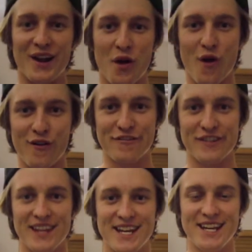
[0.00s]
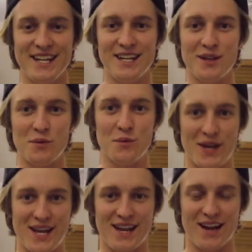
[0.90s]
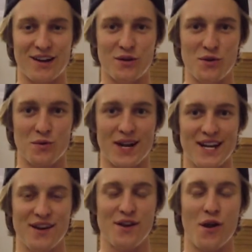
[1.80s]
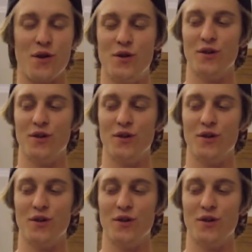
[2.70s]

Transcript: hopefully we are all ready to go.